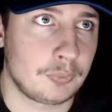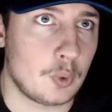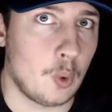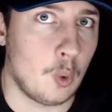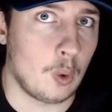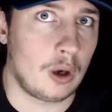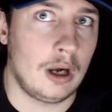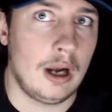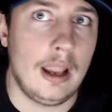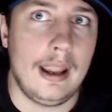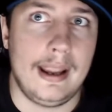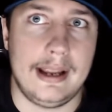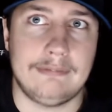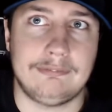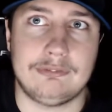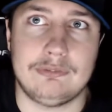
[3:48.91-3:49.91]
or
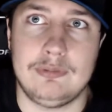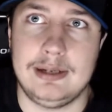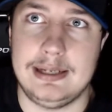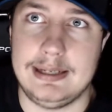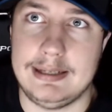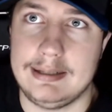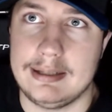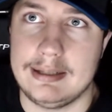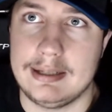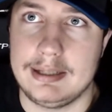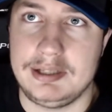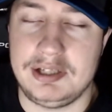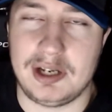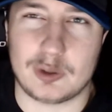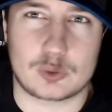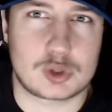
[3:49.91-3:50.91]
if we,
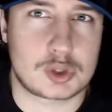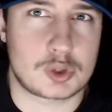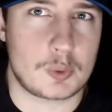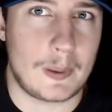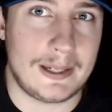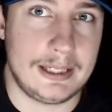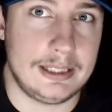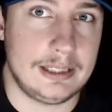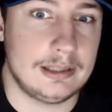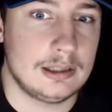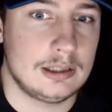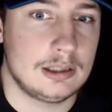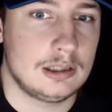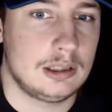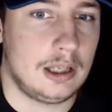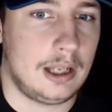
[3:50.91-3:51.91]
you know, trade
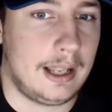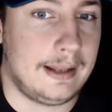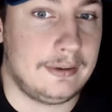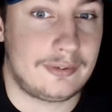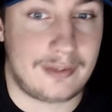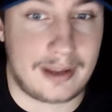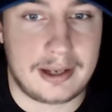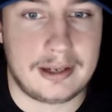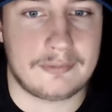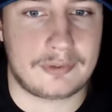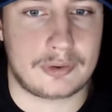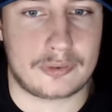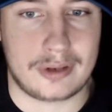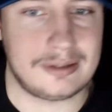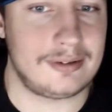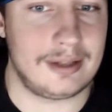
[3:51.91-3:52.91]
and stay in the
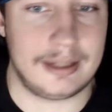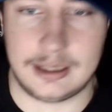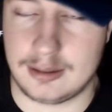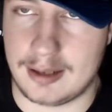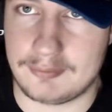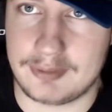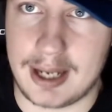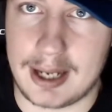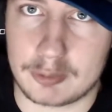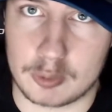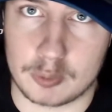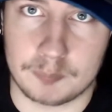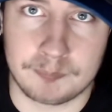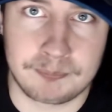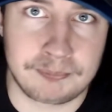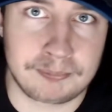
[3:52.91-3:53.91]
first round and take a left tackle,